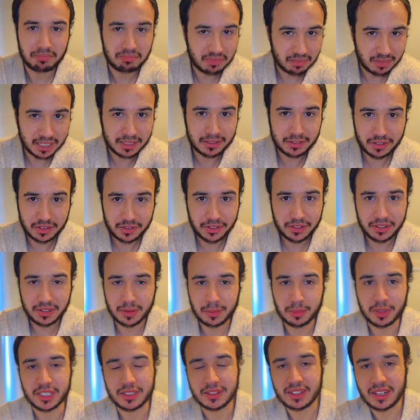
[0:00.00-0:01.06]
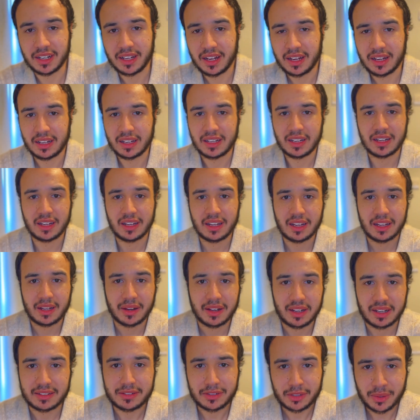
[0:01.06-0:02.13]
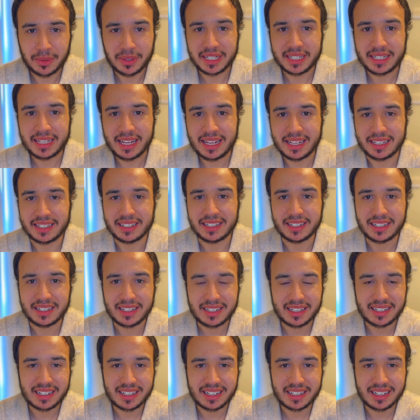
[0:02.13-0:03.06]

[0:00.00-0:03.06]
It's the German. So again,